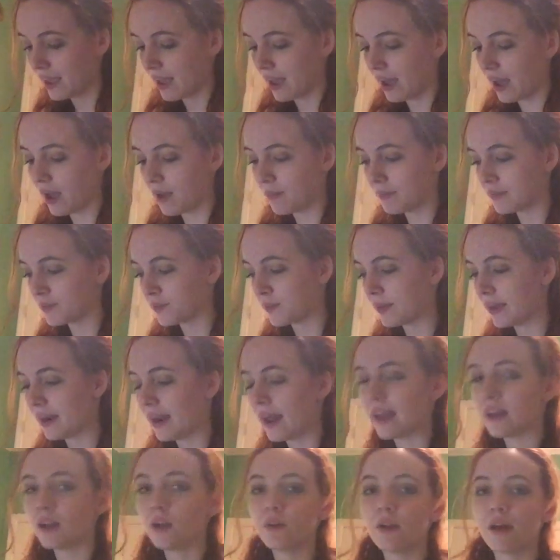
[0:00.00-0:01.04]
Um, this one
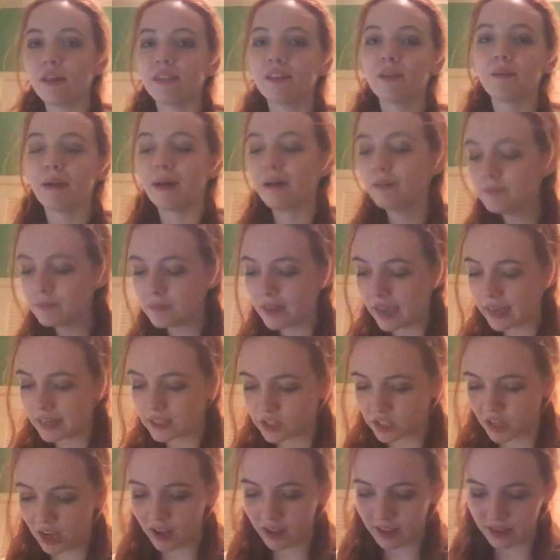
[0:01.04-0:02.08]
I know nothing about. I
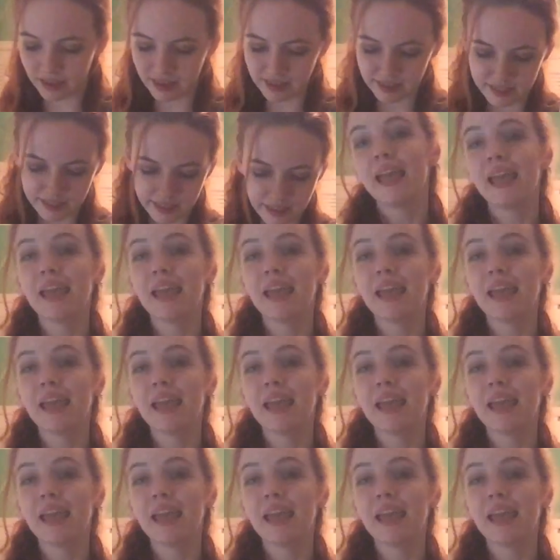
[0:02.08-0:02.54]
saw it